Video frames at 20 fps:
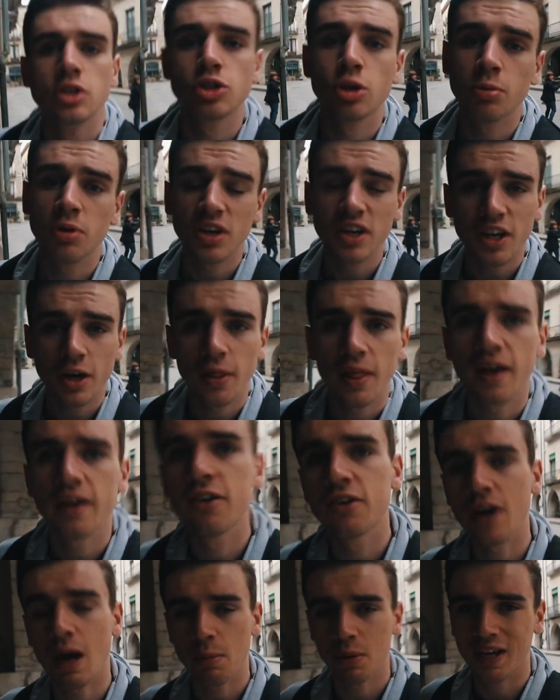So I'm gonna go there
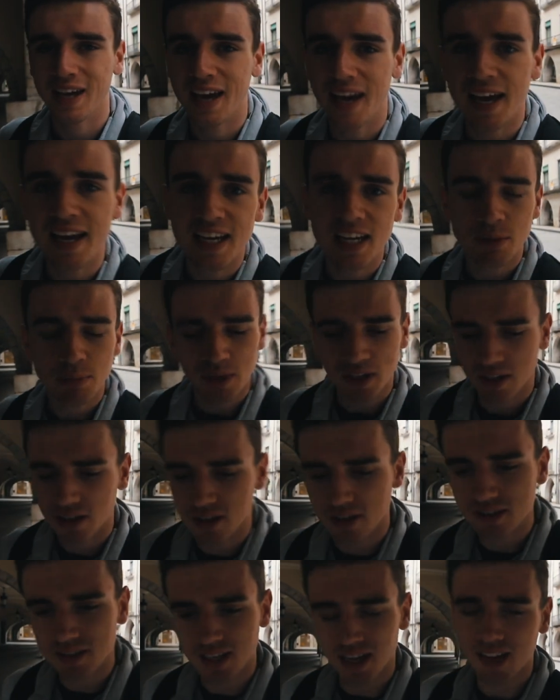and grab a cake
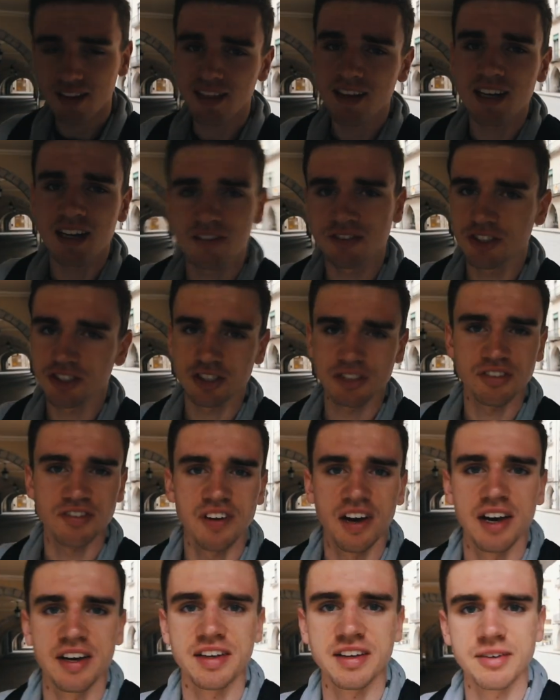because I think I've justified